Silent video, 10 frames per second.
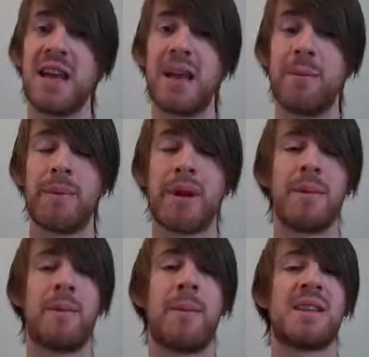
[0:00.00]

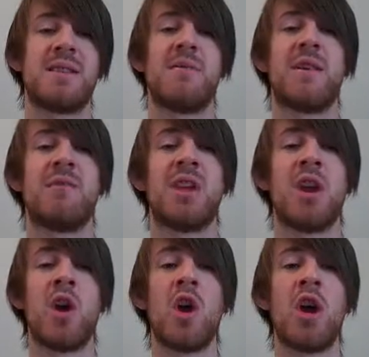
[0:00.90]
it makes them very
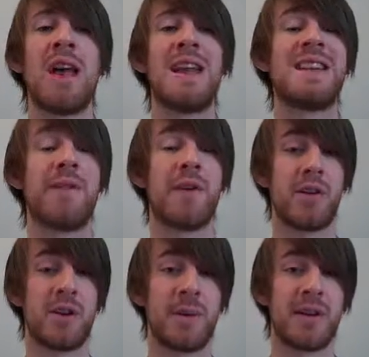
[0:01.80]

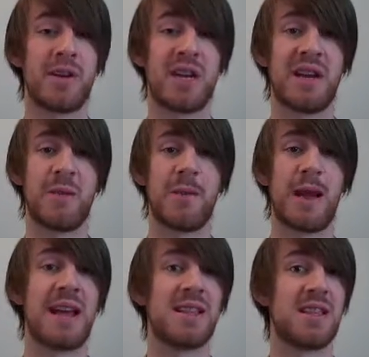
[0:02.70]
difficult to be achievable,
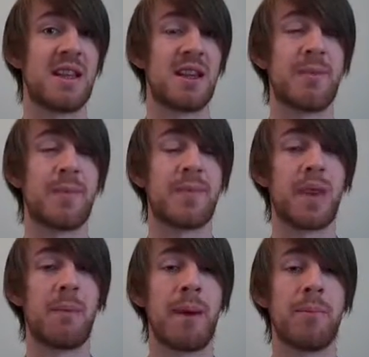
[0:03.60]
as the
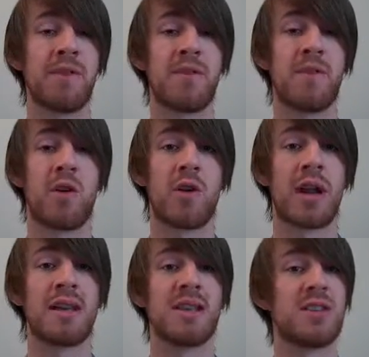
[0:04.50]
members of the
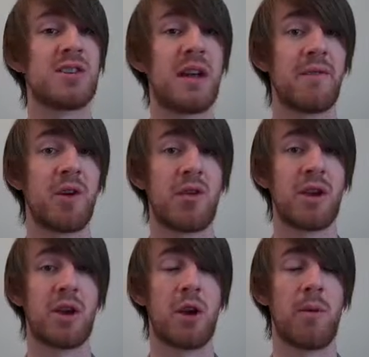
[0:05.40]
organisation have
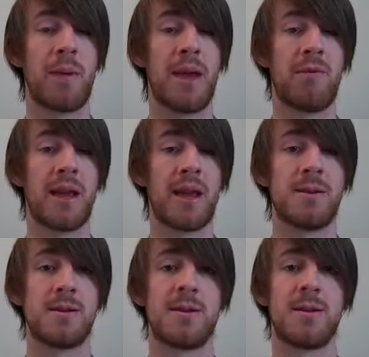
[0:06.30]
nothing to compare
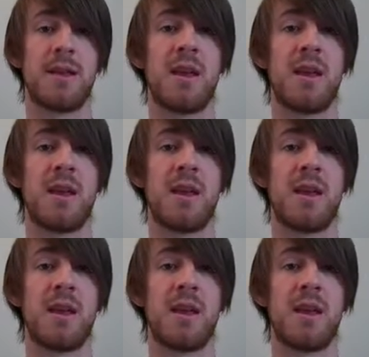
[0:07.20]
against.